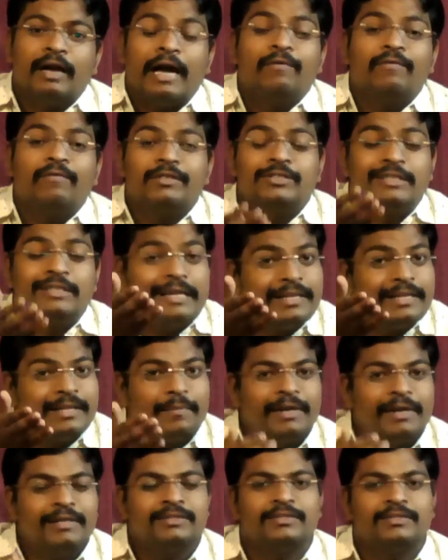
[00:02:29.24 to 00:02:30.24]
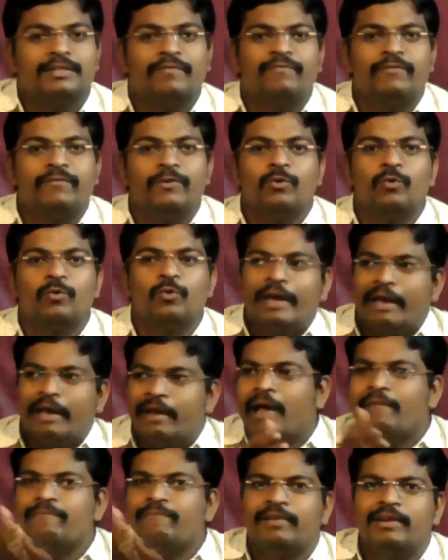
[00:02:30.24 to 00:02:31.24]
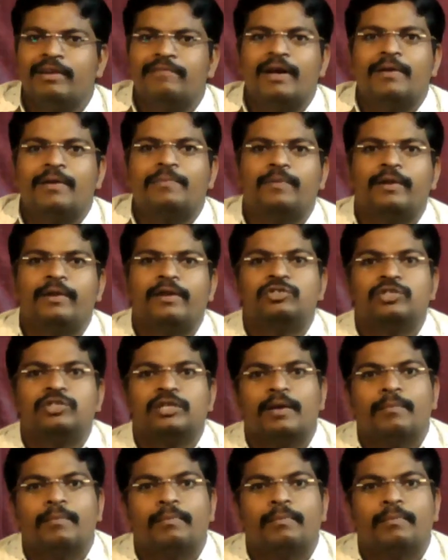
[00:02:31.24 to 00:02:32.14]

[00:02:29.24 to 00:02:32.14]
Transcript: I was in the midst of you everywhere preaching